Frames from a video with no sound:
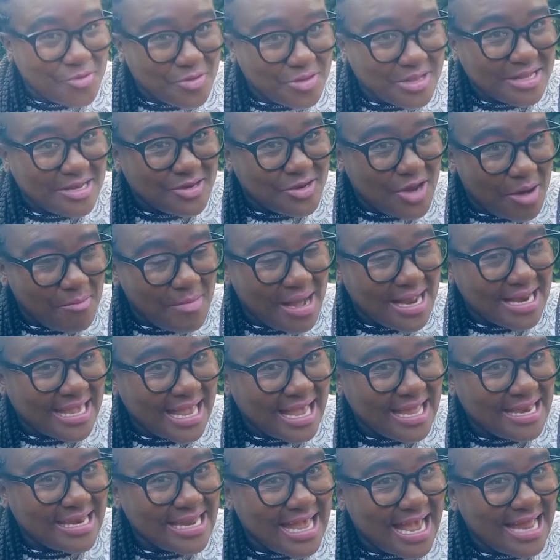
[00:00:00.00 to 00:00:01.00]
nobody
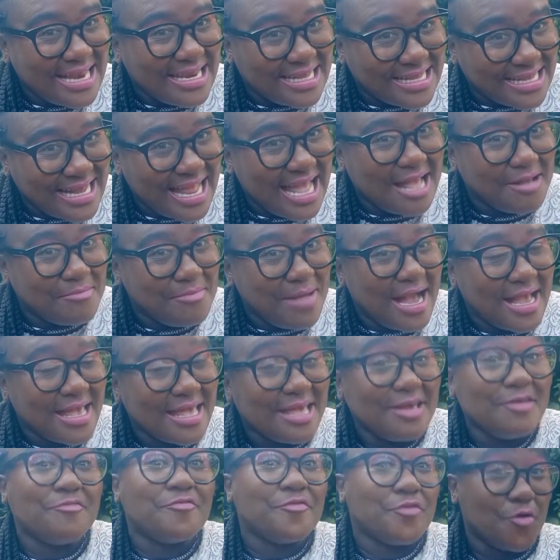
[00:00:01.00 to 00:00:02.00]
can niyandihleba
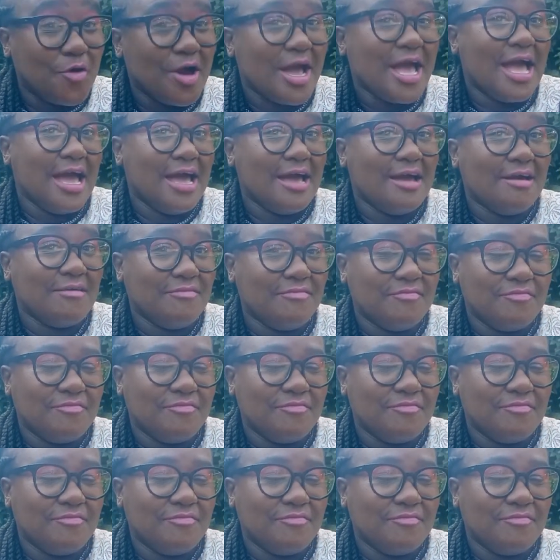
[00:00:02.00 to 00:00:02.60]
if you have